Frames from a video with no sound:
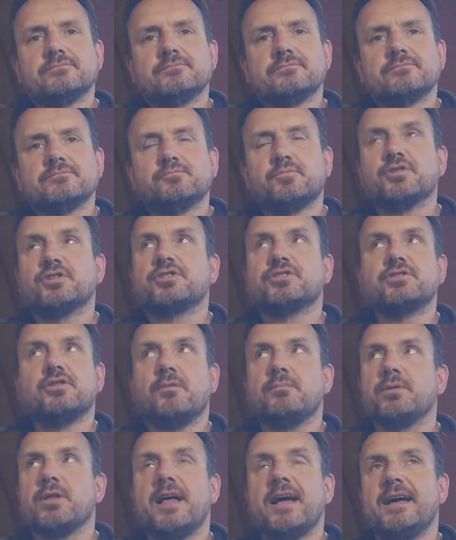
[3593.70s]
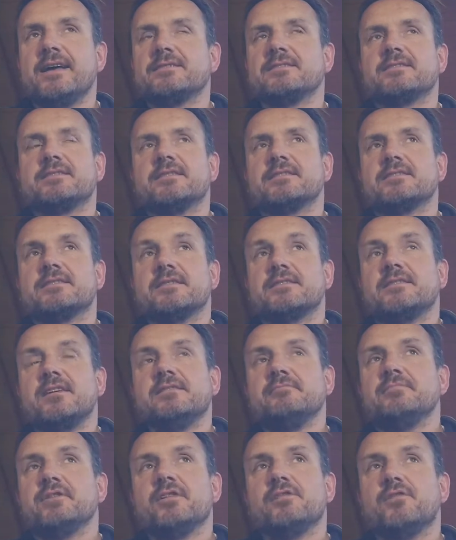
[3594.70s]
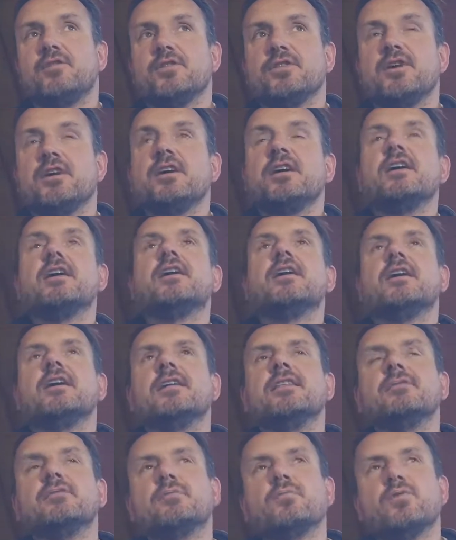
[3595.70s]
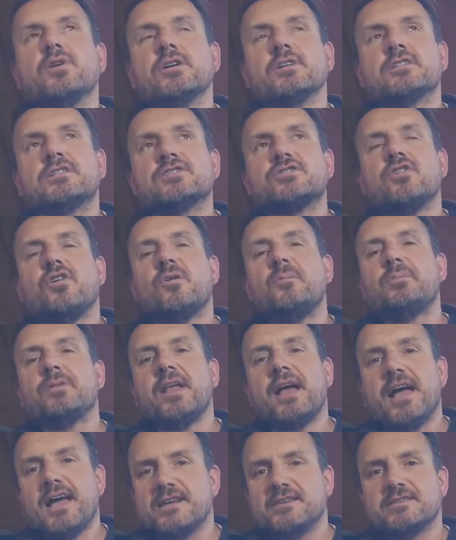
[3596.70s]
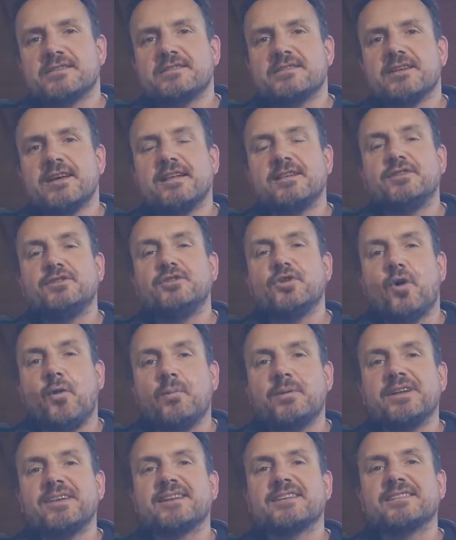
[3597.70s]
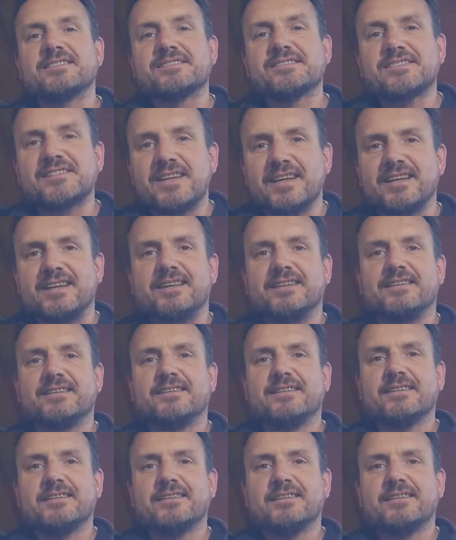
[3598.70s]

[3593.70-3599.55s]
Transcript: We're so blessed. It's unbelievable. We're so blessed and nobody can see it.